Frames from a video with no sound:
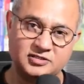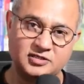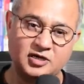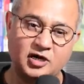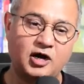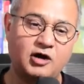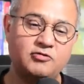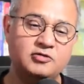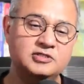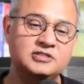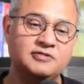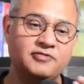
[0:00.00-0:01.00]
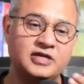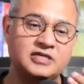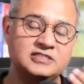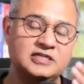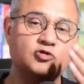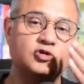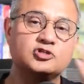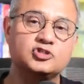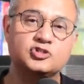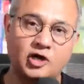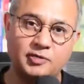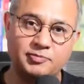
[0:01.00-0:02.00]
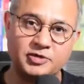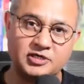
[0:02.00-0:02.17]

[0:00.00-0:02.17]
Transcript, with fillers: How is the vaccine going to stop it?